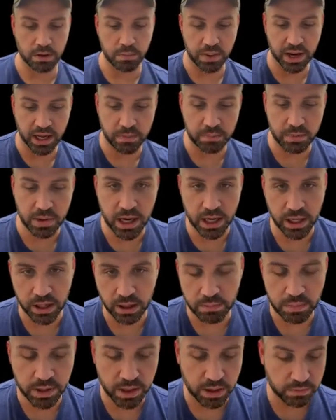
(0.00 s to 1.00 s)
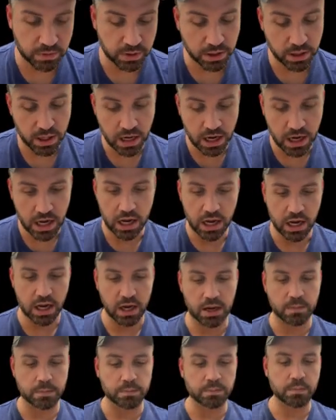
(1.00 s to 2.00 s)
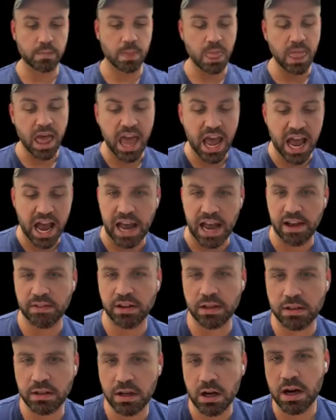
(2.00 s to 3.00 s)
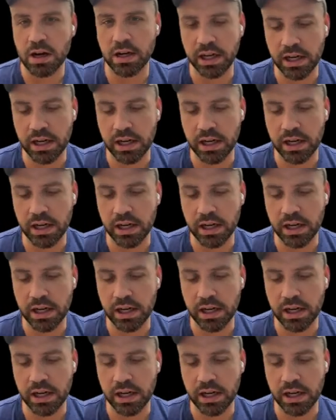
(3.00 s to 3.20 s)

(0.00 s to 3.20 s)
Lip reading: main body of Penveid. I haven't gone in